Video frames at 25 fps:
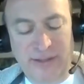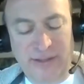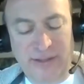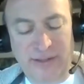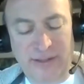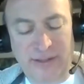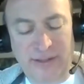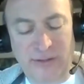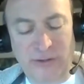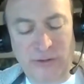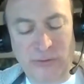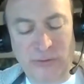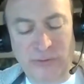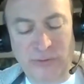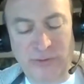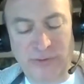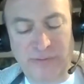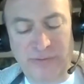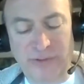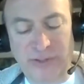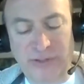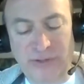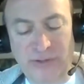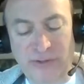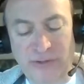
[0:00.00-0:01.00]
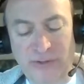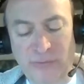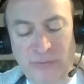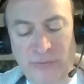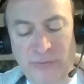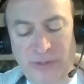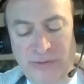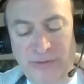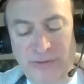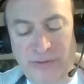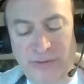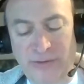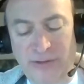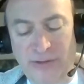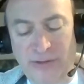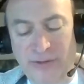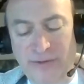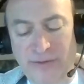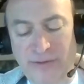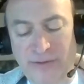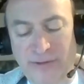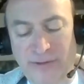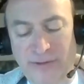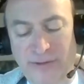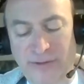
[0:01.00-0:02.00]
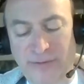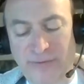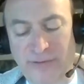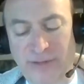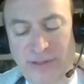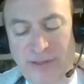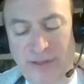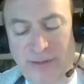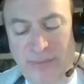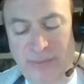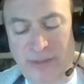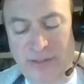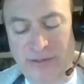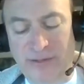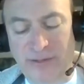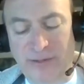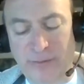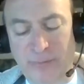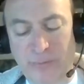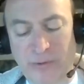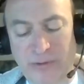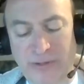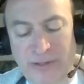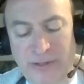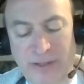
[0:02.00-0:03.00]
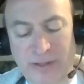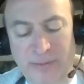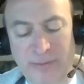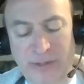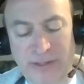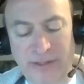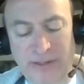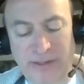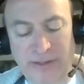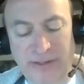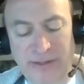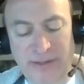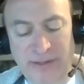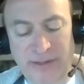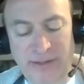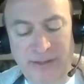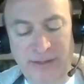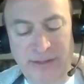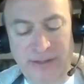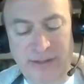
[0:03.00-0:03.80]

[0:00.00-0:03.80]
and no division in which the darkness of tamas is predominant.